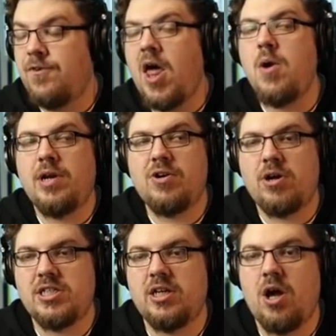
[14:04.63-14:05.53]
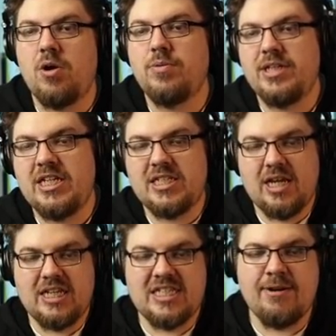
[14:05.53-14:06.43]
flown across the goal, which is,
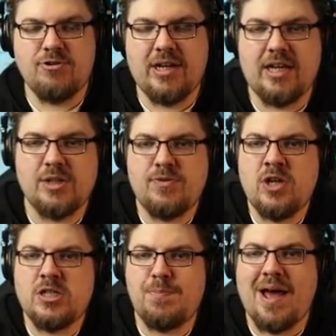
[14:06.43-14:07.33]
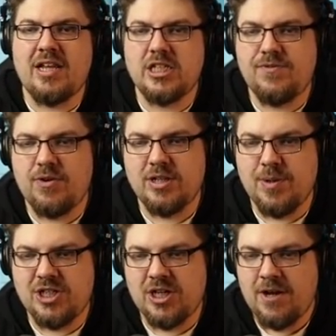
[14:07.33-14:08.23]
it seems ridiculous. We've gone to balance, viewers,
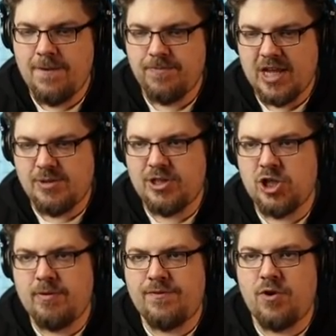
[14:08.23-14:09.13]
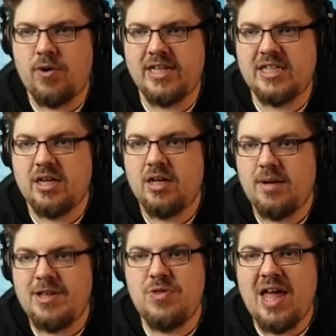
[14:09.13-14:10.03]
which, as we saw before, is,
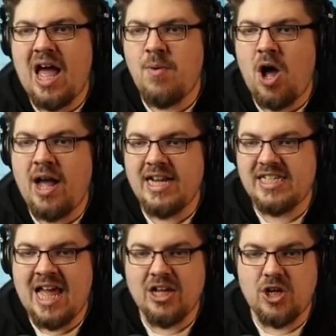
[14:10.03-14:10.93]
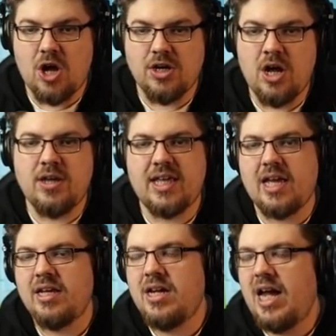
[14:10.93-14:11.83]
I mean, how high has that gone?
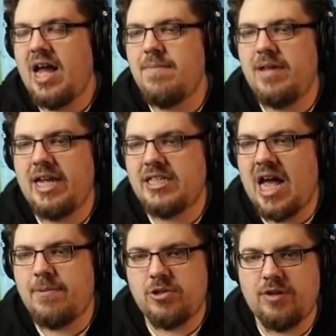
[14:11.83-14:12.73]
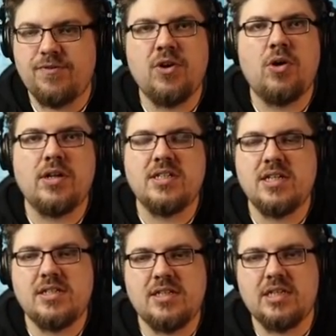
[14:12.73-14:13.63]
Okay, he's absolutely
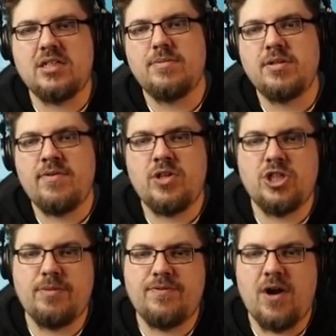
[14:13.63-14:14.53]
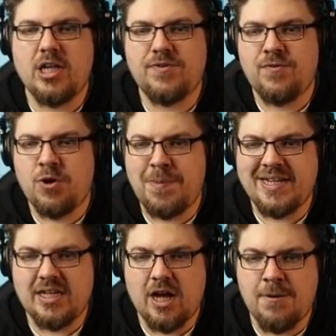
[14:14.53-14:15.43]
flawless as a system, so everything should be fine. As Ford
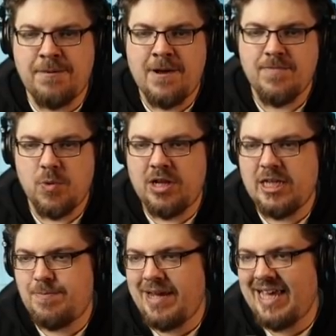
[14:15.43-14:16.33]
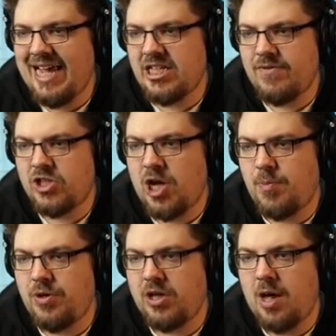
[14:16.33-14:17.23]
picks it up, one of these big kicks over the
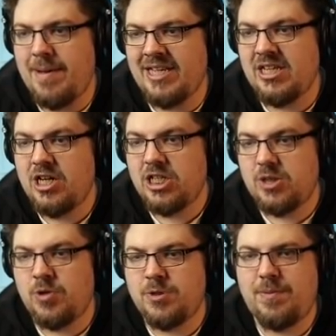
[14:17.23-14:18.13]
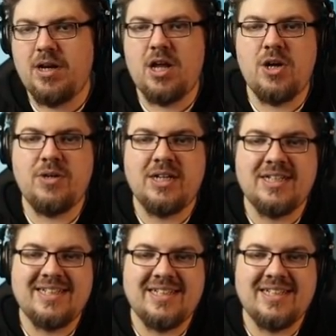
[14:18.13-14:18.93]
top would go miss. Towards below,